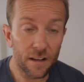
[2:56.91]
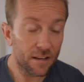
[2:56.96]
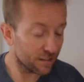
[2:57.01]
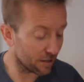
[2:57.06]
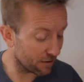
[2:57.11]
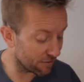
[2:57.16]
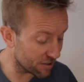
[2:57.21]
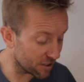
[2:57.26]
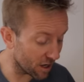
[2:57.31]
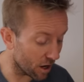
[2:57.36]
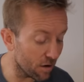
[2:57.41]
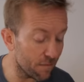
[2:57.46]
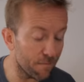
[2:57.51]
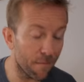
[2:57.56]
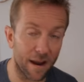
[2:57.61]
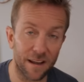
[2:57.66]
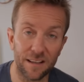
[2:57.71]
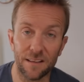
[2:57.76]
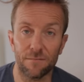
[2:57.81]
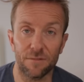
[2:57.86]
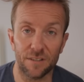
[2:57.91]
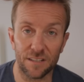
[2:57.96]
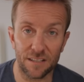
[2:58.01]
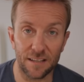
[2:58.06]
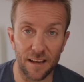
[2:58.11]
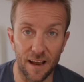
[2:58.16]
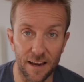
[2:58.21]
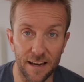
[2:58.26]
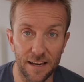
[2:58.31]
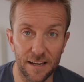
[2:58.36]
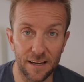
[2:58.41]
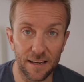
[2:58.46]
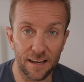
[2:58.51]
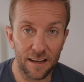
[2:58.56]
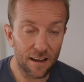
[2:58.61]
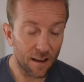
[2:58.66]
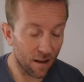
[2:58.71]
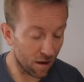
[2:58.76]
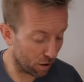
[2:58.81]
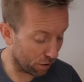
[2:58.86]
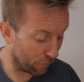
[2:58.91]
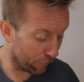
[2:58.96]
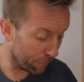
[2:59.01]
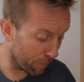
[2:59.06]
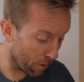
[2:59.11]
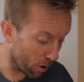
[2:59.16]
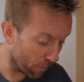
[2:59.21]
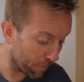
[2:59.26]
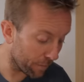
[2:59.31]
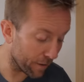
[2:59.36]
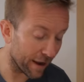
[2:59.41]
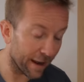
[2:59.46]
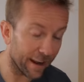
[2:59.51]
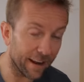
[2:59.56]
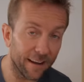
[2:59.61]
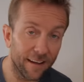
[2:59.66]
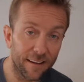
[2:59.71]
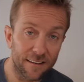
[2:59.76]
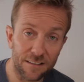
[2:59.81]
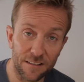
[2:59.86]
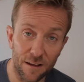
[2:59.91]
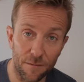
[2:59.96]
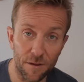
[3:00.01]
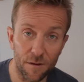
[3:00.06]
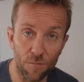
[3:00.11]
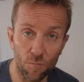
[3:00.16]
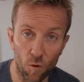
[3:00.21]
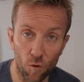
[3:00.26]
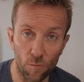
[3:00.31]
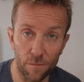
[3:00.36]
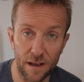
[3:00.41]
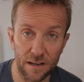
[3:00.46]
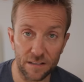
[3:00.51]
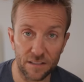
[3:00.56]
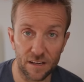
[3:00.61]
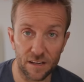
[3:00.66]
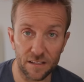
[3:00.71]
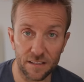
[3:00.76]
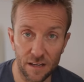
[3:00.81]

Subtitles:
So don't make the mistake of popping something warm next to your